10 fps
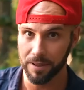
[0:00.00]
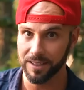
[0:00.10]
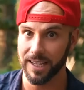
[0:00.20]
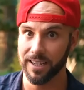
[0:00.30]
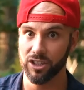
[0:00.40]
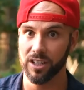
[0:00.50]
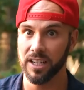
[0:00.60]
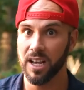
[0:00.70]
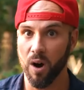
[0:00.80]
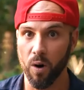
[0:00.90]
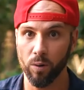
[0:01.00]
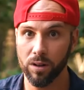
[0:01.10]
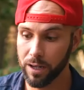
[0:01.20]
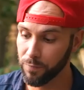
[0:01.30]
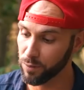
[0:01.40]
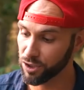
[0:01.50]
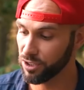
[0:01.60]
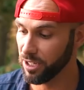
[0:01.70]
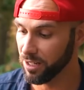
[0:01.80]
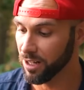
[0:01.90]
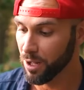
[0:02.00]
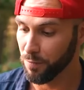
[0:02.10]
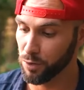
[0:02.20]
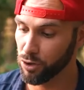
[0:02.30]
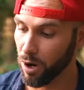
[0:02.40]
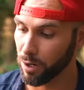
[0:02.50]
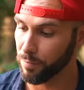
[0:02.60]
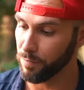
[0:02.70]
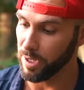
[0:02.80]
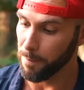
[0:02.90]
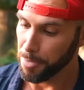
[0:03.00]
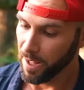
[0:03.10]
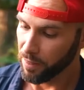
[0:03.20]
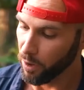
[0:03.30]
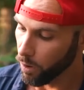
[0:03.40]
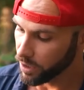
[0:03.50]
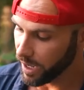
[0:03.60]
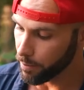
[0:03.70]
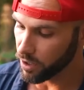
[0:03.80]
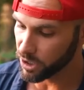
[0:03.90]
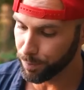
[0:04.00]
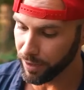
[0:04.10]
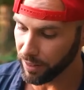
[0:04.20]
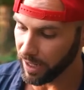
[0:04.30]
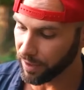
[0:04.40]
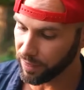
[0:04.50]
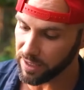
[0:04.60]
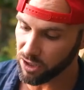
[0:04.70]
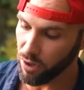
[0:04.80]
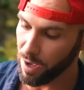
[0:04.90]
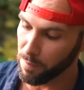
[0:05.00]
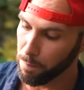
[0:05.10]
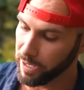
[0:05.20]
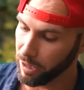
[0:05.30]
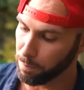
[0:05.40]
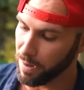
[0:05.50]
but it's actually only for still photography. The whole camera is built like this. You have a middle